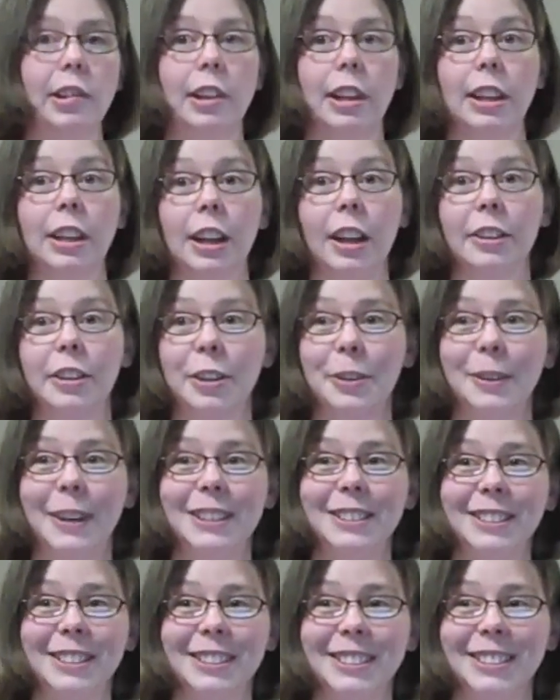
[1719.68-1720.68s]
Any other
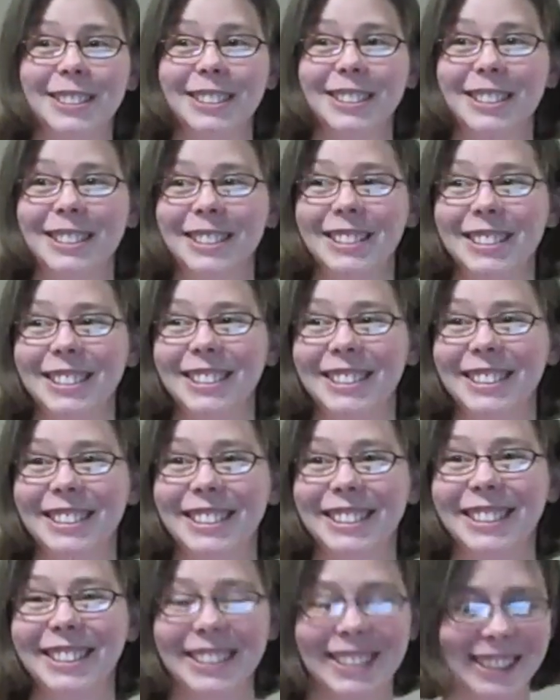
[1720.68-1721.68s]
questions?
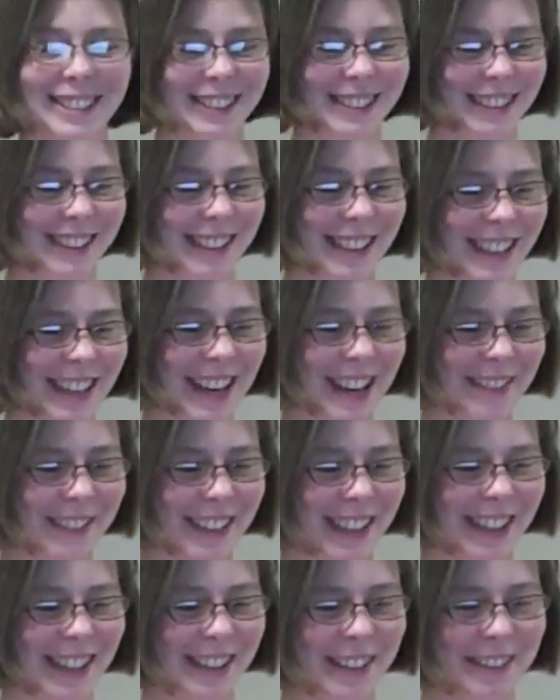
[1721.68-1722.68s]
Did I have
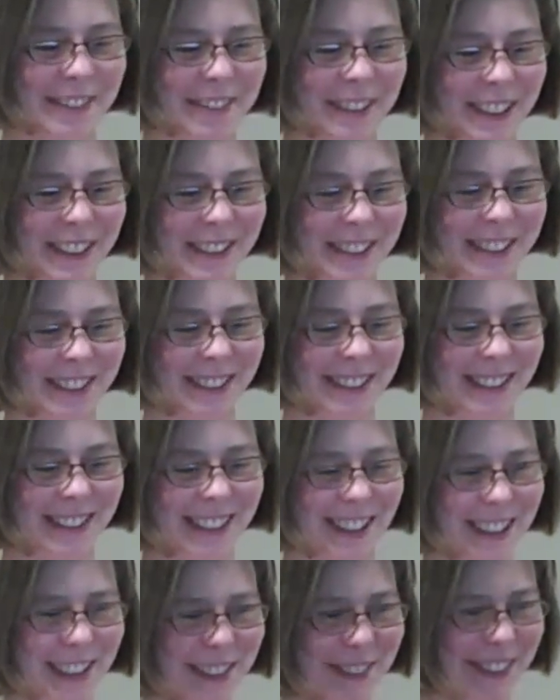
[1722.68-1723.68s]
any other features to
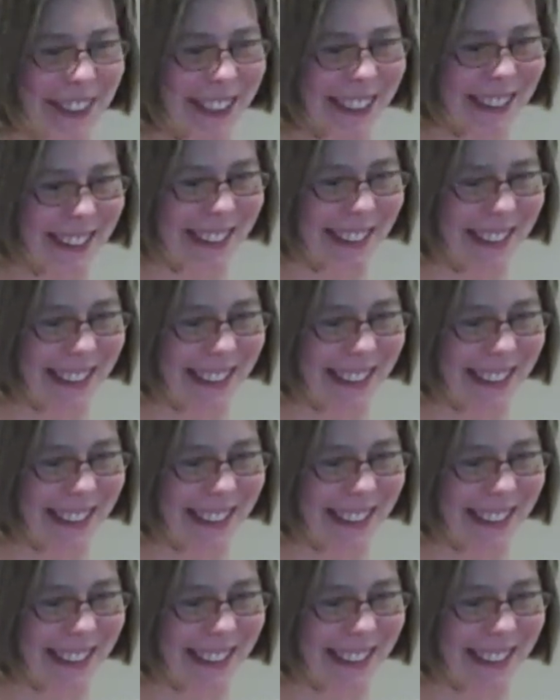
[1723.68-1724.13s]
talk about?